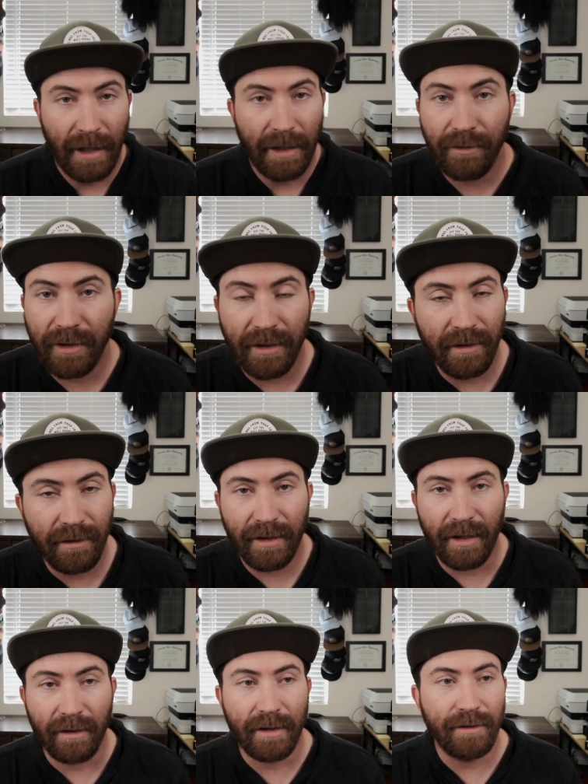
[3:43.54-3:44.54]
and you can hear
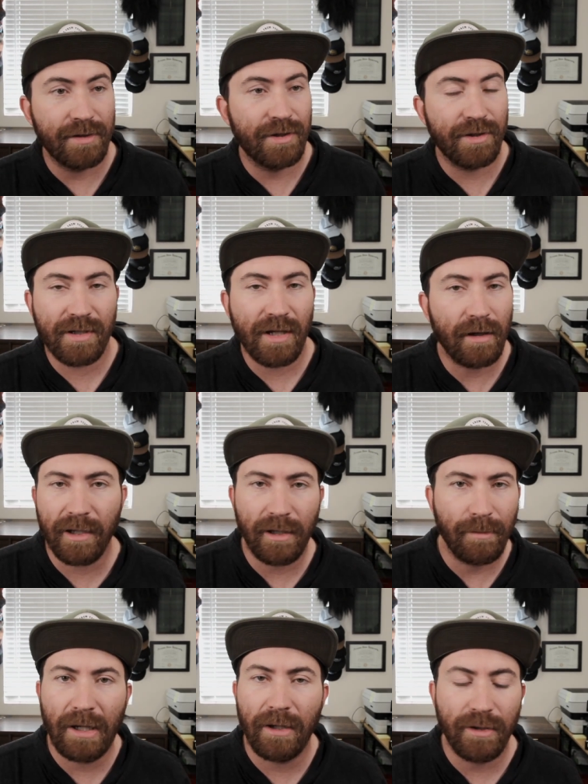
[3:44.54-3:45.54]
there, he was just talking
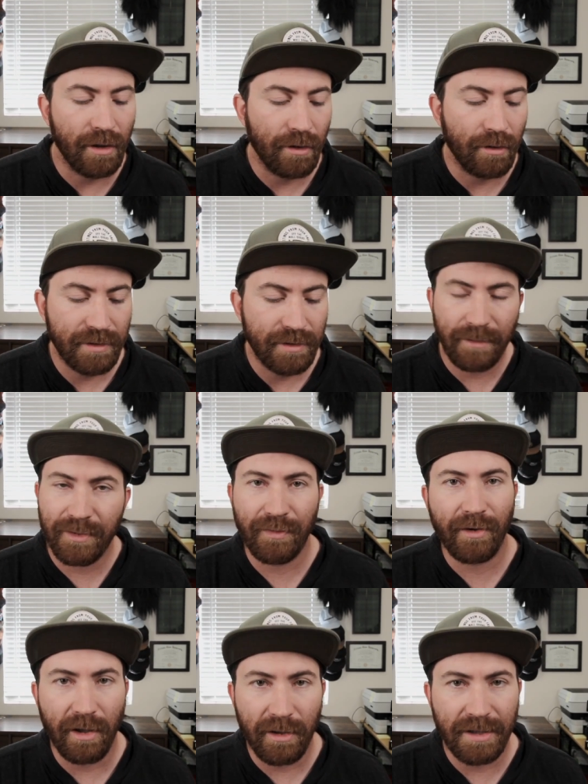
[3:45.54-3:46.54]
about you know tips
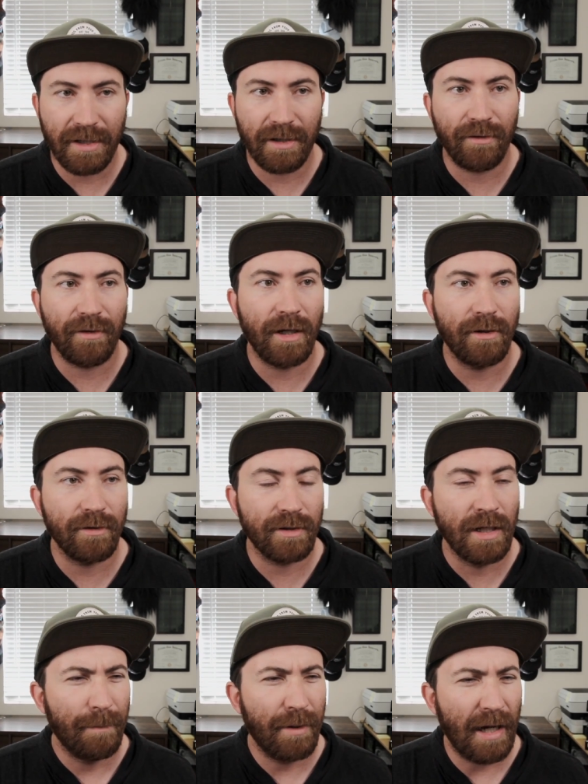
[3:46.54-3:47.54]
for content creators,
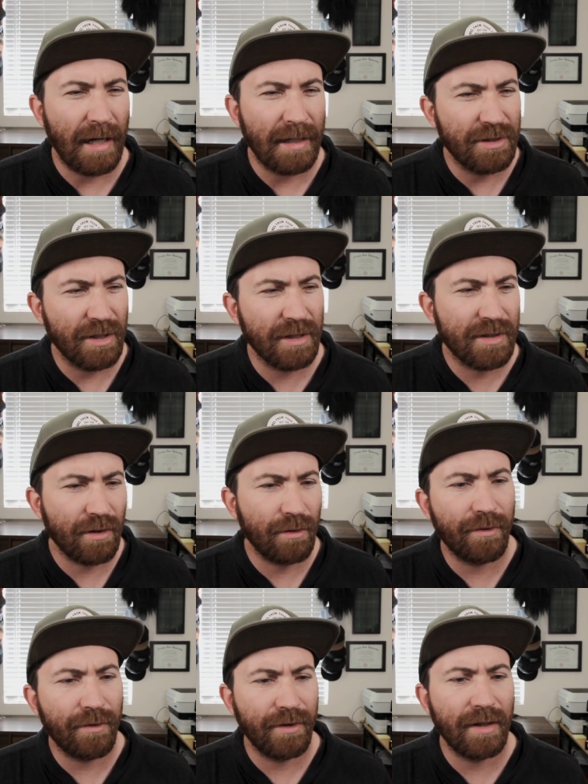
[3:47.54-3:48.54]
but I just
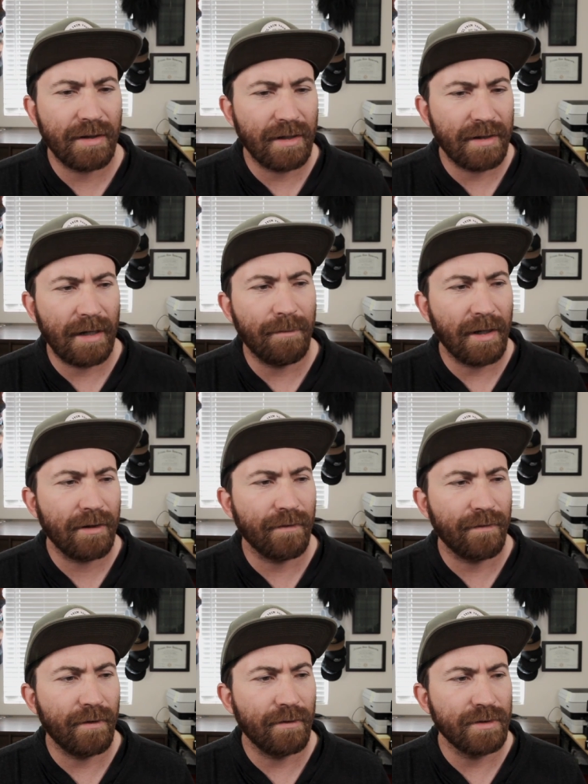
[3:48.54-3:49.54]
don't think that that
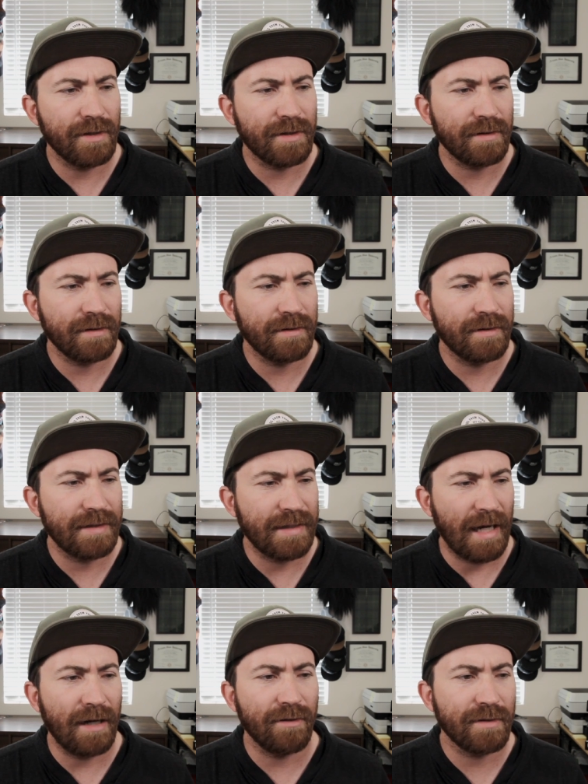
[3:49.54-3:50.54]
microphone just
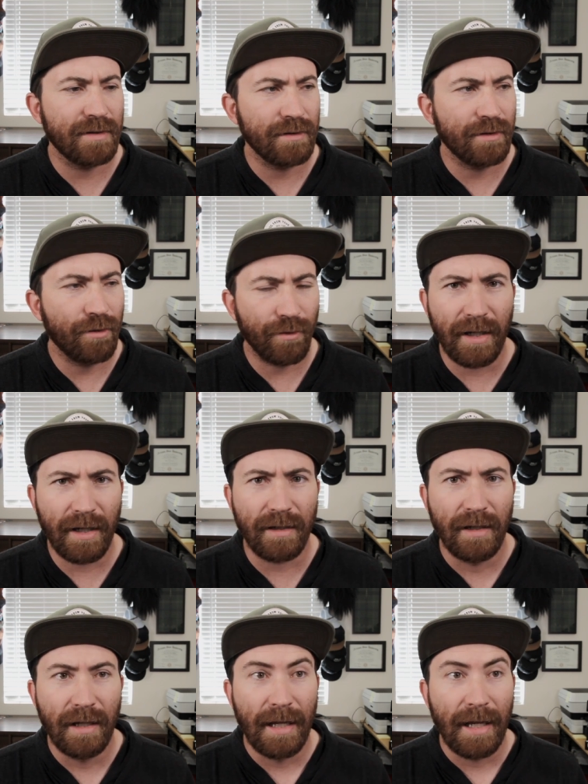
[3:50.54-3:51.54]
sounds
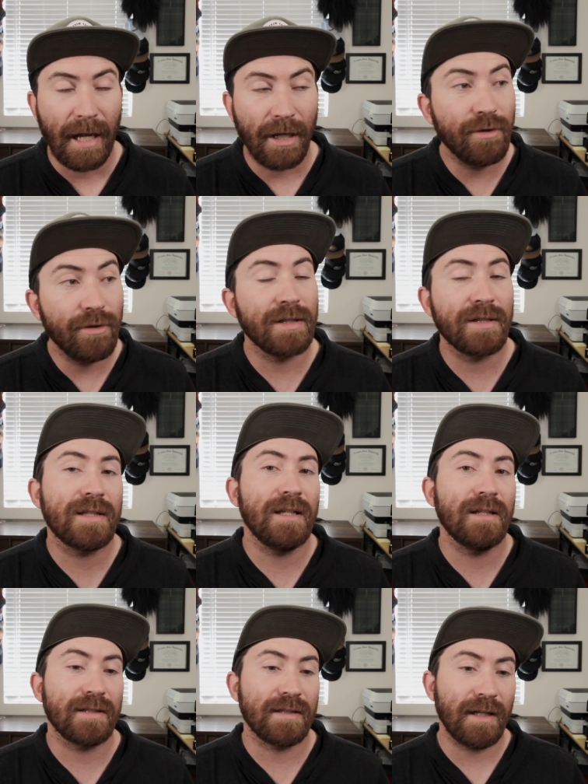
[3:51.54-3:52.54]
great. And you could see
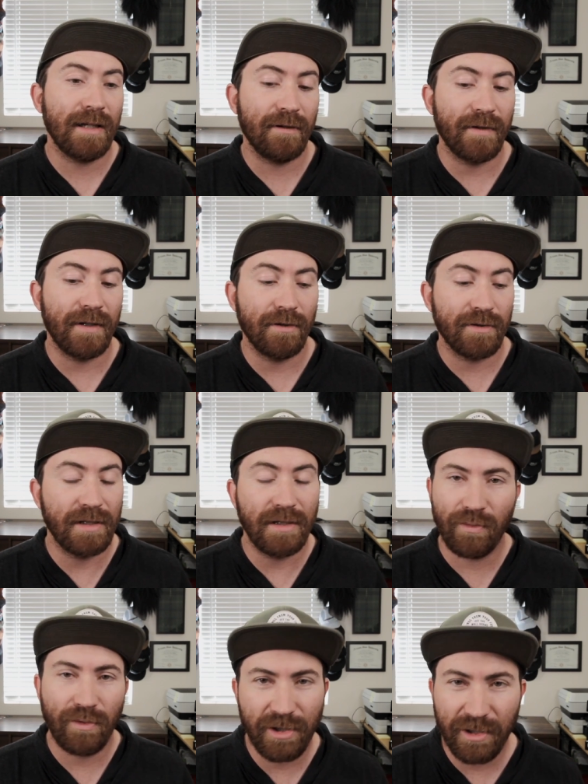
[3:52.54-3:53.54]
in his later videos, he
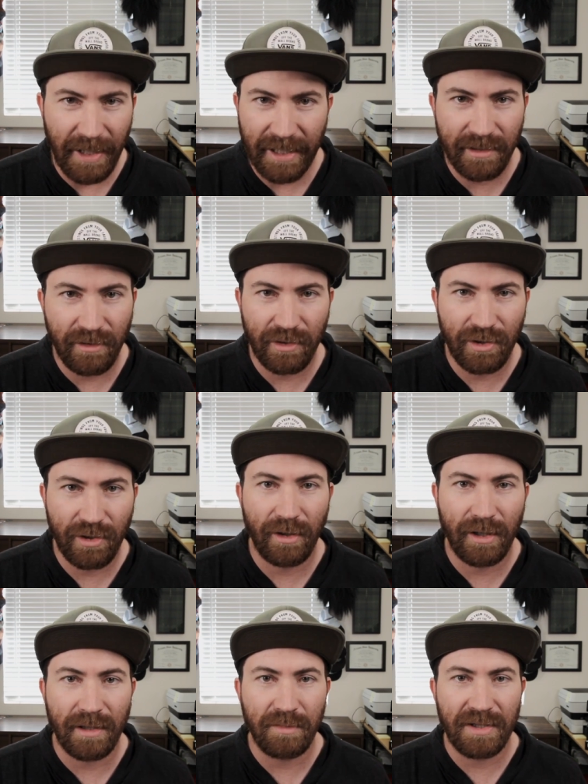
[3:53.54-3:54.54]
switches back to the Shure
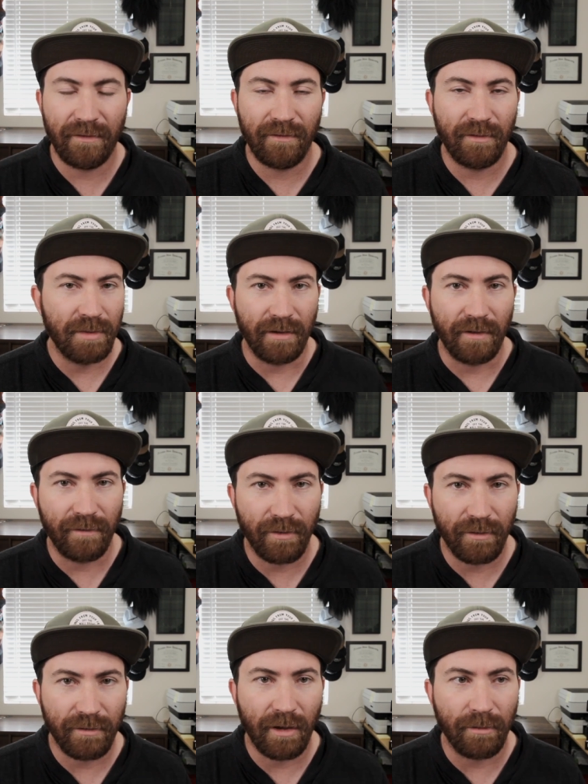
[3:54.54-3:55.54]
SM7B, the
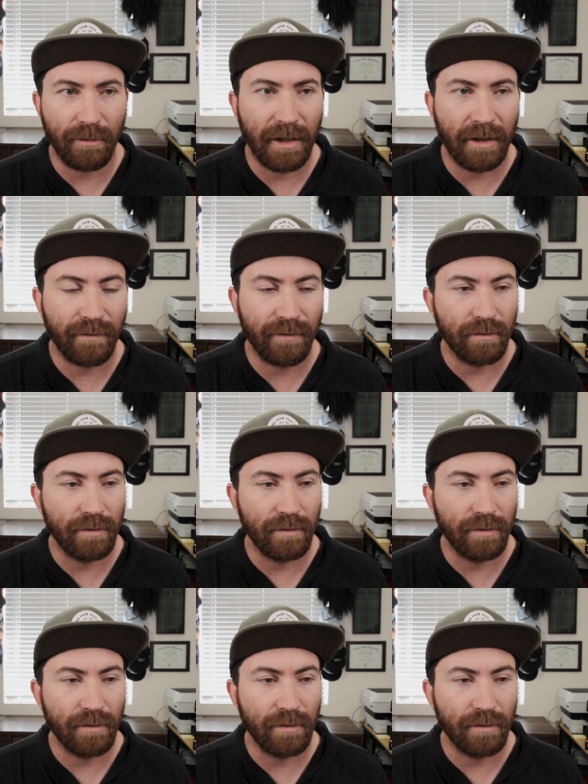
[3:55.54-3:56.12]
$400 microphone